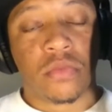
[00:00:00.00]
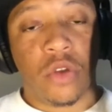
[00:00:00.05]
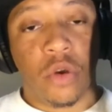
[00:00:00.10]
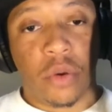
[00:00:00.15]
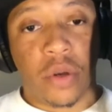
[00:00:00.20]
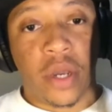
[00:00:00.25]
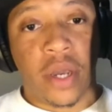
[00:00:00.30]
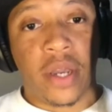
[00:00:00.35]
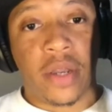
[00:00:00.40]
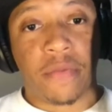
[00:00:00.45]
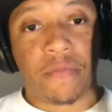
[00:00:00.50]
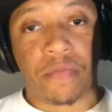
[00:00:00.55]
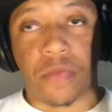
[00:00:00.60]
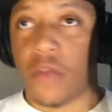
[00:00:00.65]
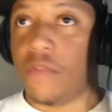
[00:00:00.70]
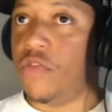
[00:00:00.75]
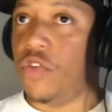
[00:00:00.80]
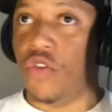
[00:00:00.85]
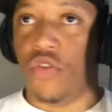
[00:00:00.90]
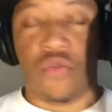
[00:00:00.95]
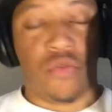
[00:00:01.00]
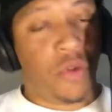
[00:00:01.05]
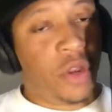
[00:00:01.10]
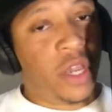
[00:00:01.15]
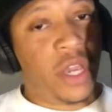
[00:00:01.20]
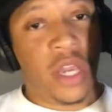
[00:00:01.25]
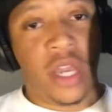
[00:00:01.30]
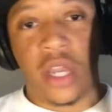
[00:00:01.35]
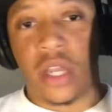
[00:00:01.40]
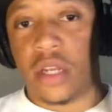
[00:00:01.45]
Okay. If you
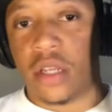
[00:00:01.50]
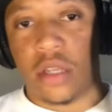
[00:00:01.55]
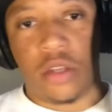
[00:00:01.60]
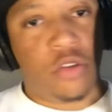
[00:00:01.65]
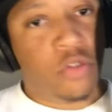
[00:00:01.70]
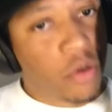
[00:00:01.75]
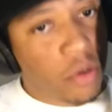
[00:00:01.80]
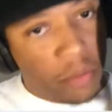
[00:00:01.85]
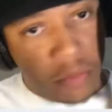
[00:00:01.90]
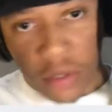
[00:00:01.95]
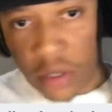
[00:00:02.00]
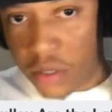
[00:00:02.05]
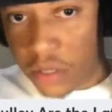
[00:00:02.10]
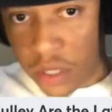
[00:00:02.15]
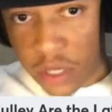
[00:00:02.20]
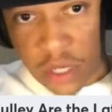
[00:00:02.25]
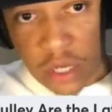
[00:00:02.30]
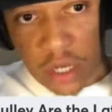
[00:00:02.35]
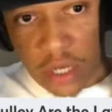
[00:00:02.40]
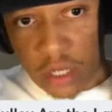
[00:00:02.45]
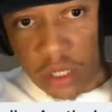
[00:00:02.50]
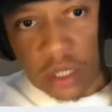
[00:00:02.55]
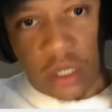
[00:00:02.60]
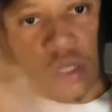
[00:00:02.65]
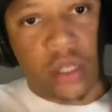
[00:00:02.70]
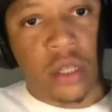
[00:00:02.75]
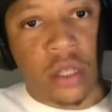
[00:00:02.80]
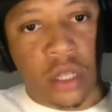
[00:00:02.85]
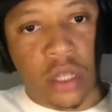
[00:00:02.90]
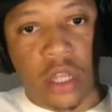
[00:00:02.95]
read, again,
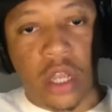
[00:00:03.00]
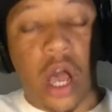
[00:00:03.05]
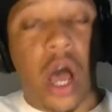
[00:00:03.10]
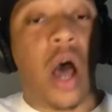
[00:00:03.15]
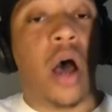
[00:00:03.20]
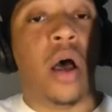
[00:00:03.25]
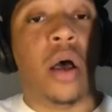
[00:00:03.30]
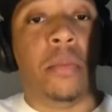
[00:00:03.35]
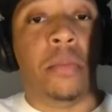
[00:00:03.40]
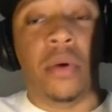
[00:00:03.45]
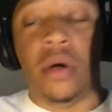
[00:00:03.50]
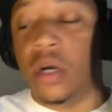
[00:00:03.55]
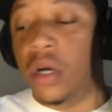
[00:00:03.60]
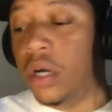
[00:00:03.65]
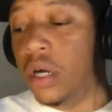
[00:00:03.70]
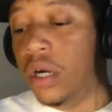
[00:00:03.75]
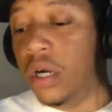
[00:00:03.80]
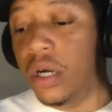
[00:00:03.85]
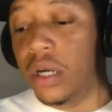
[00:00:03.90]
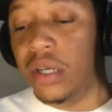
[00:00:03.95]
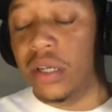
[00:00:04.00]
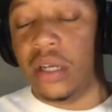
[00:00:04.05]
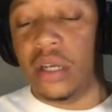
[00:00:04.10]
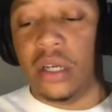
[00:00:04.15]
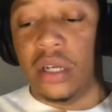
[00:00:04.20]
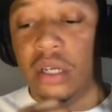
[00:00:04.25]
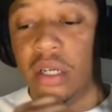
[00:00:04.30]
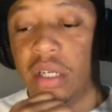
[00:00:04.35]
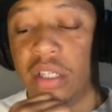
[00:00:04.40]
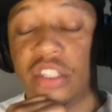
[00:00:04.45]
I'm
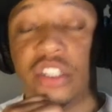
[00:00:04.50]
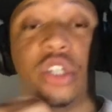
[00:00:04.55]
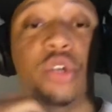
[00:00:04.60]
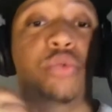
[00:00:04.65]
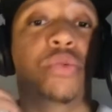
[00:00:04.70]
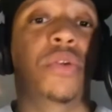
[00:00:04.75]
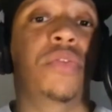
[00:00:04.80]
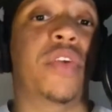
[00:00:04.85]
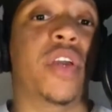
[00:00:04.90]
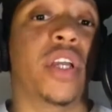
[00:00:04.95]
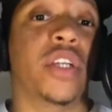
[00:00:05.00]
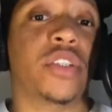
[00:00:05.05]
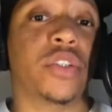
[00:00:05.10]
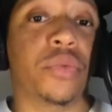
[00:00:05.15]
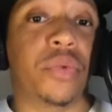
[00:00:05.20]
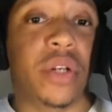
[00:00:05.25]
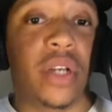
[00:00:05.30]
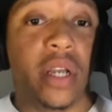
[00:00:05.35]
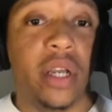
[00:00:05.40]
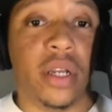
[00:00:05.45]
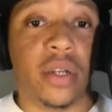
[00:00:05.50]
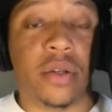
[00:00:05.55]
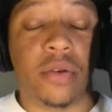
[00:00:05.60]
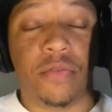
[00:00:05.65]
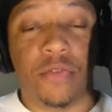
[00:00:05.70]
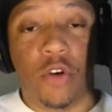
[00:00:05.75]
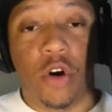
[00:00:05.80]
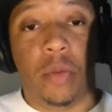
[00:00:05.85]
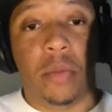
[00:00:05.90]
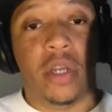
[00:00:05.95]
a student of history now,
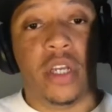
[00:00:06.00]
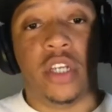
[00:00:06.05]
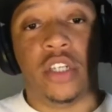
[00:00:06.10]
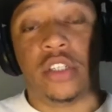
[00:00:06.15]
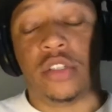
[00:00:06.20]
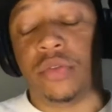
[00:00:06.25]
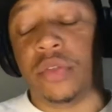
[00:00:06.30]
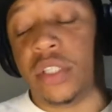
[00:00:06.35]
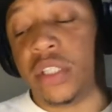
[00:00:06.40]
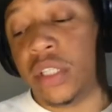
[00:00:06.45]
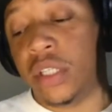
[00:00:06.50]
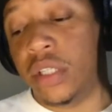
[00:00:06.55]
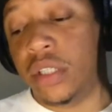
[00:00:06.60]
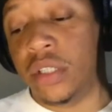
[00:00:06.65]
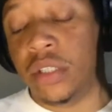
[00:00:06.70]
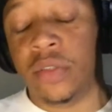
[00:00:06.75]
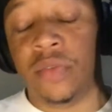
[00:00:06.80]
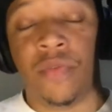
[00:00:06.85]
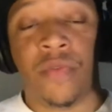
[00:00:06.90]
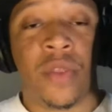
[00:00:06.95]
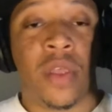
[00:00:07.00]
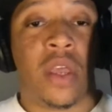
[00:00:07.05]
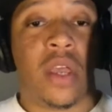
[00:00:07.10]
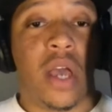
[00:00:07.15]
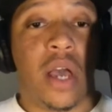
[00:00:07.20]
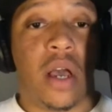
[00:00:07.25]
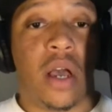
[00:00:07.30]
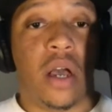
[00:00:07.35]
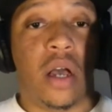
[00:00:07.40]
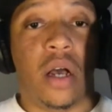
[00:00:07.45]
former history teacher.
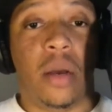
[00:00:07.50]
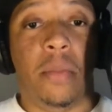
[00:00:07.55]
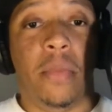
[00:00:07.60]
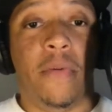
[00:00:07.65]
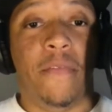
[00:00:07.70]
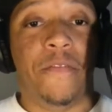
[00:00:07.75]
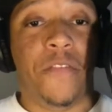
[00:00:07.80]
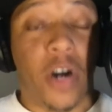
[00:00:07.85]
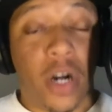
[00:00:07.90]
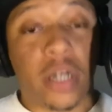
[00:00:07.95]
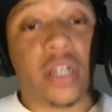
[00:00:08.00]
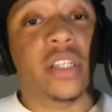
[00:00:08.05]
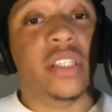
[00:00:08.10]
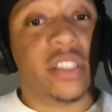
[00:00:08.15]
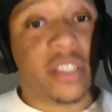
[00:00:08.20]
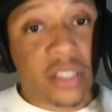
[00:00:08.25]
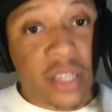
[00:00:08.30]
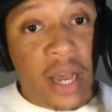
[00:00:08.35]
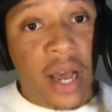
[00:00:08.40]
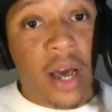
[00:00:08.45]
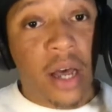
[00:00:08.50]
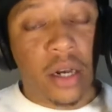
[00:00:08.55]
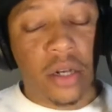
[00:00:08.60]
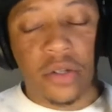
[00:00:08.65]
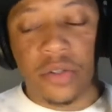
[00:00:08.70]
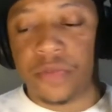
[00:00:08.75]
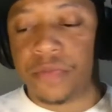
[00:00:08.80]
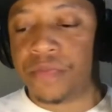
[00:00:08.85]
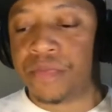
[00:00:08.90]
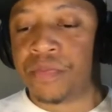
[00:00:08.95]
I'm a fucking
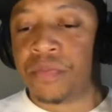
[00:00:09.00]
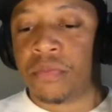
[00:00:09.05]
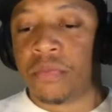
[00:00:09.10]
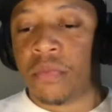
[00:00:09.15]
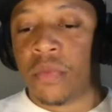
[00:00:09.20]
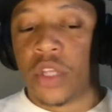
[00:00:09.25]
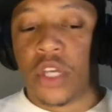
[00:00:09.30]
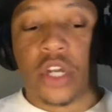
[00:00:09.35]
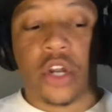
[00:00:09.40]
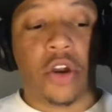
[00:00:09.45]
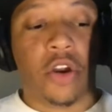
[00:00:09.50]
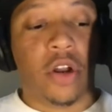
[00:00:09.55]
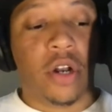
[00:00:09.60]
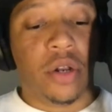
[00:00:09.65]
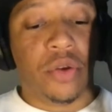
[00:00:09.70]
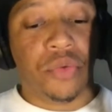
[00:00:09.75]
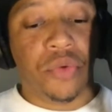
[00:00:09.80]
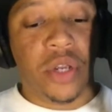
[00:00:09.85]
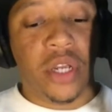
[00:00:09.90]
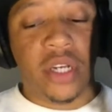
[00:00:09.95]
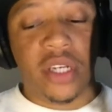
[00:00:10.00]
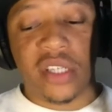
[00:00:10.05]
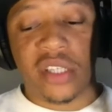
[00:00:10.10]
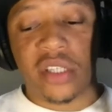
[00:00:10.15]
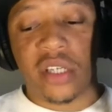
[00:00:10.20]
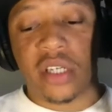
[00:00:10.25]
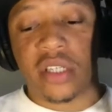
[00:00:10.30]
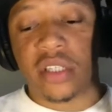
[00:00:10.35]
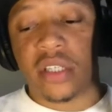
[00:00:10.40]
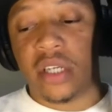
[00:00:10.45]
scholar. Currently reading the
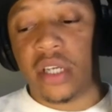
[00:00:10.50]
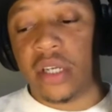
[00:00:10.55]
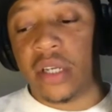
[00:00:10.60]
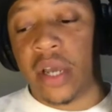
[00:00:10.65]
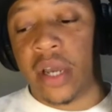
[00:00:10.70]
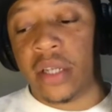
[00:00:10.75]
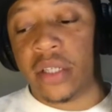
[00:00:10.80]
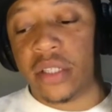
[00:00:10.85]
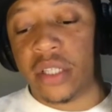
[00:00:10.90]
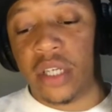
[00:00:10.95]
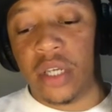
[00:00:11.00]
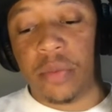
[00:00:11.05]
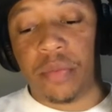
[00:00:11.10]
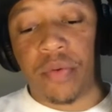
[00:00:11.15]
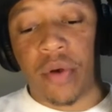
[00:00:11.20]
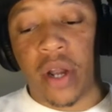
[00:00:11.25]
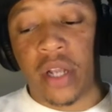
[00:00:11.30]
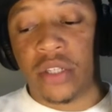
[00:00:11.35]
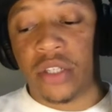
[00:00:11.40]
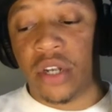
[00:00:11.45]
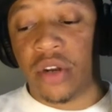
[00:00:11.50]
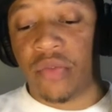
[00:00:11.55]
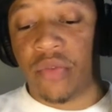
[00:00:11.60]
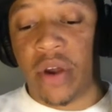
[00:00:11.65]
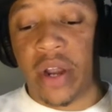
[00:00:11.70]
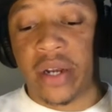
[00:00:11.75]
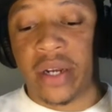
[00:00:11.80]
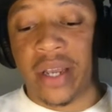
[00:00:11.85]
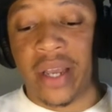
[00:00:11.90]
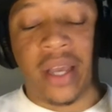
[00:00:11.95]
1619 Project
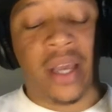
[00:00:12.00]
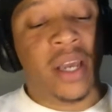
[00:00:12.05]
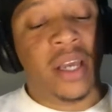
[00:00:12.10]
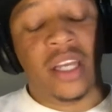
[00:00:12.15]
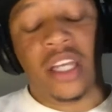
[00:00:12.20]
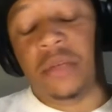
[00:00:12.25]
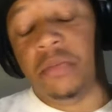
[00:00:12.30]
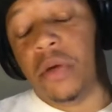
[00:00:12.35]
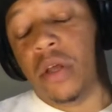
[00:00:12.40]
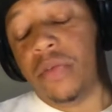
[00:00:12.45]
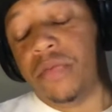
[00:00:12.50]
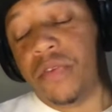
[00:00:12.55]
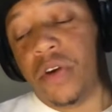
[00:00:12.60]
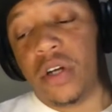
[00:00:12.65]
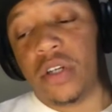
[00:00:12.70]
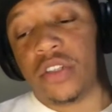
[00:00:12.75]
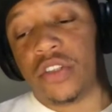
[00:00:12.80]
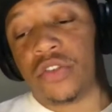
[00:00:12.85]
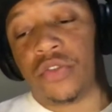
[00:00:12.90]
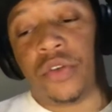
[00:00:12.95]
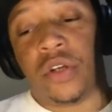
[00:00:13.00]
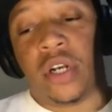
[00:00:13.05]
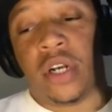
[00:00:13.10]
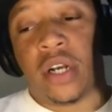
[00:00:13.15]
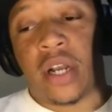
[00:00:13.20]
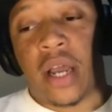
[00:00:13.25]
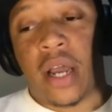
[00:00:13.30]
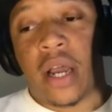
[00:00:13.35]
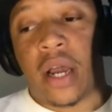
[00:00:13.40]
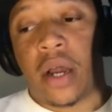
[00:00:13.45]
right now. You motherfuckers
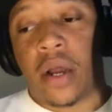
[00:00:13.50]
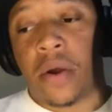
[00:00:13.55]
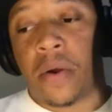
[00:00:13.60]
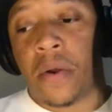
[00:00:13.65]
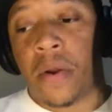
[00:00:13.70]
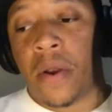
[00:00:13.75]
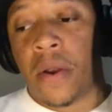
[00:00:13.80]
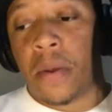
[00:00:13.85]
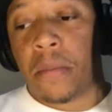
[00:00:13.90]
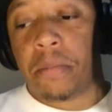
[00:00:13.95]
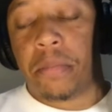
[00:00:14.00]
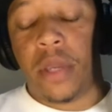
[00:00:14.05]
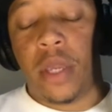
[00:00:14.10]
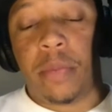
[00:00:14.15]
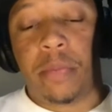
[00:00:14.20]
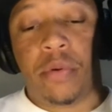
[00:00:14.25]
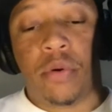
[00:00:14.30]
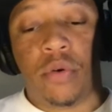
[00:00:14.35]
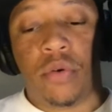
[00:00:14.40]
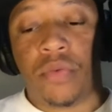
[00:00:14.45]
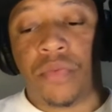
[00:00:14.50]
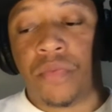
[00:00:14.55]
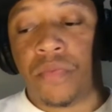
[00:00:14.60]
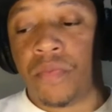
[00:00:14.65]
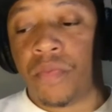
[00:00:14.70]
treated our people